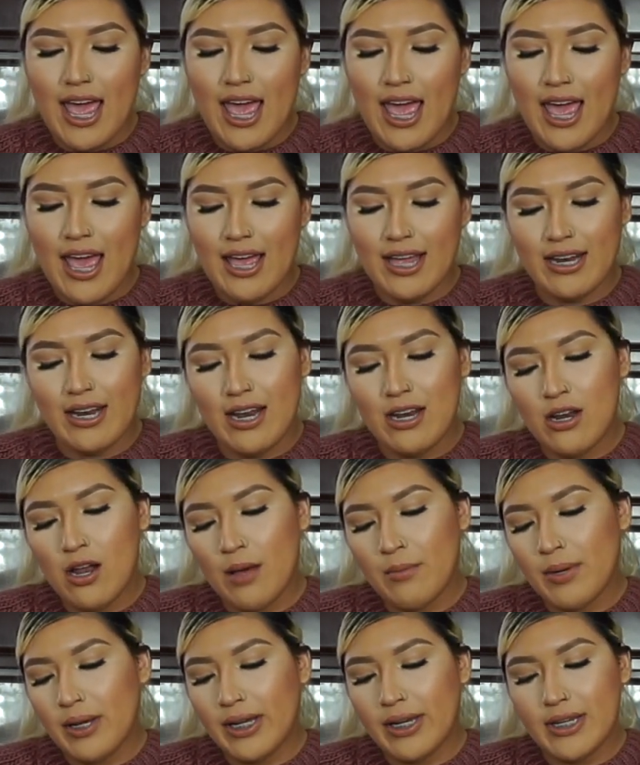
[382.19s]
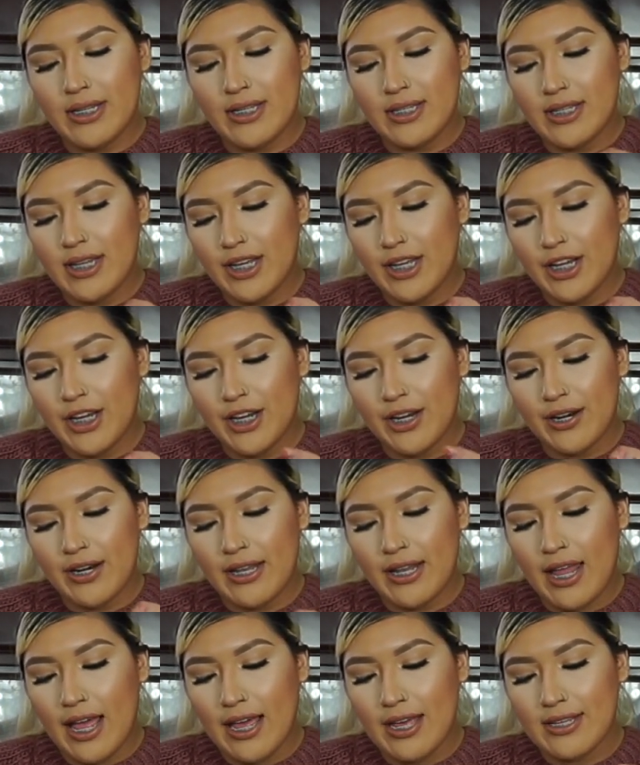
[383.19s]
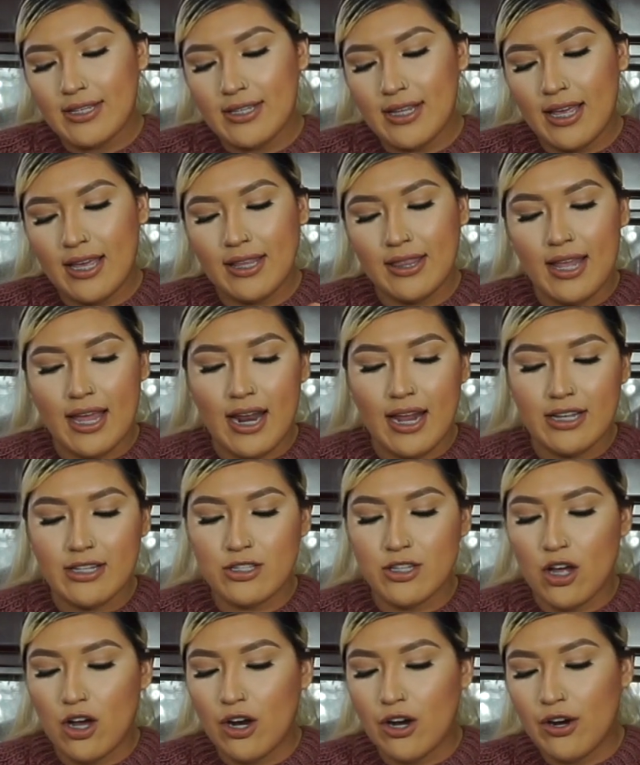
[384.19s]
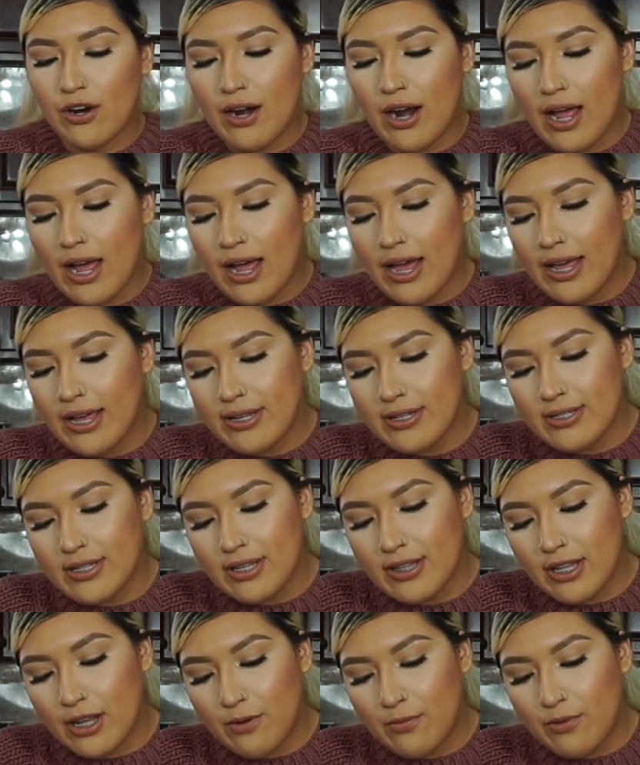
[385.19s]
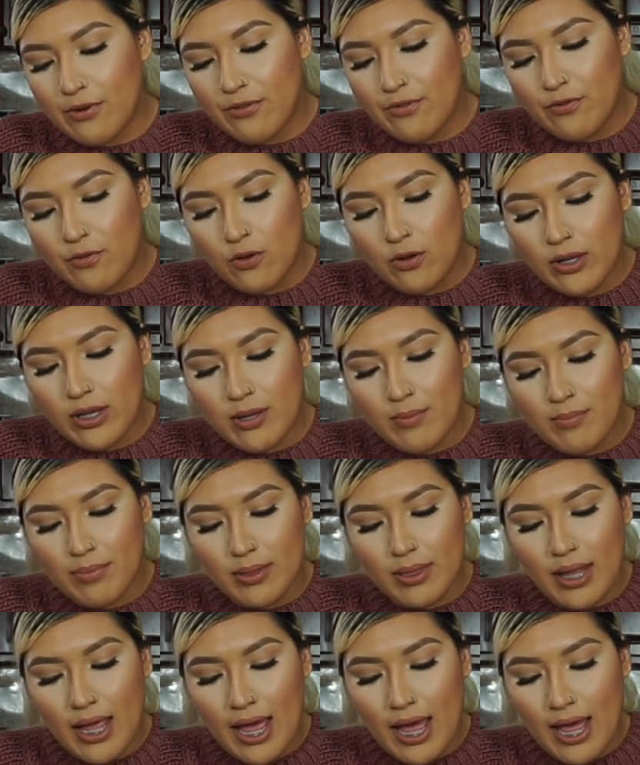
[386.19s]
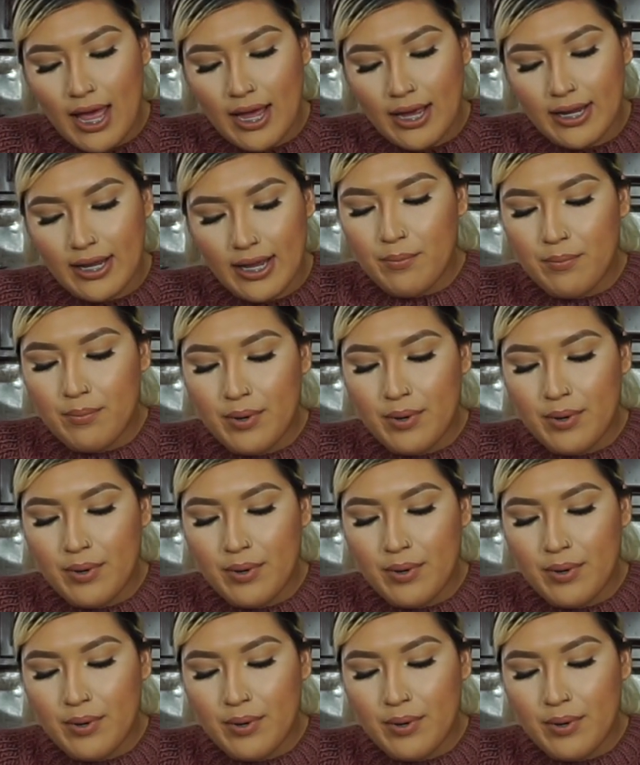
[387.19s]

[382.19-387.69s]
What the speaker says: And no, I'm not gonna sit here and lie saying that I saw her eyes and they were fully black.